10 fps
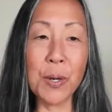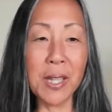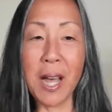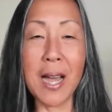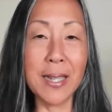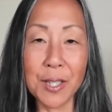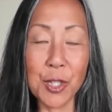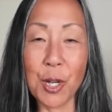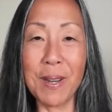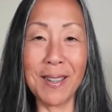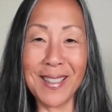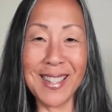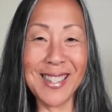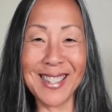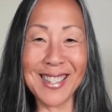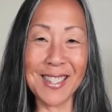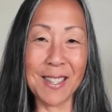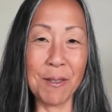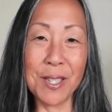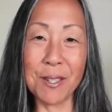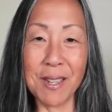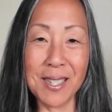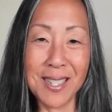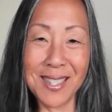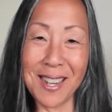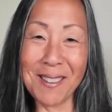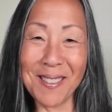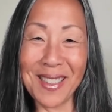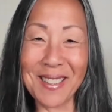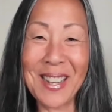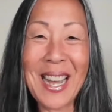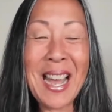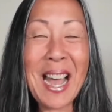so aligned on so many of these things. It's always so great to talk with you.